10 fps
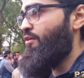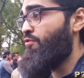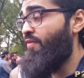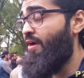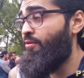
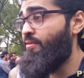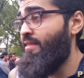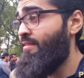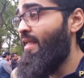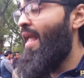rational
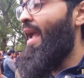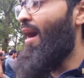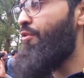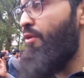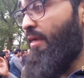faculties?
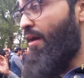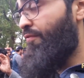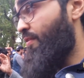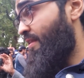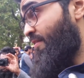How do you
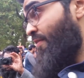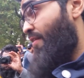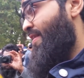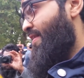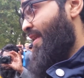account for this
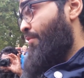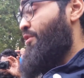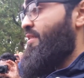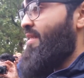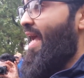very thing
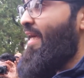which is an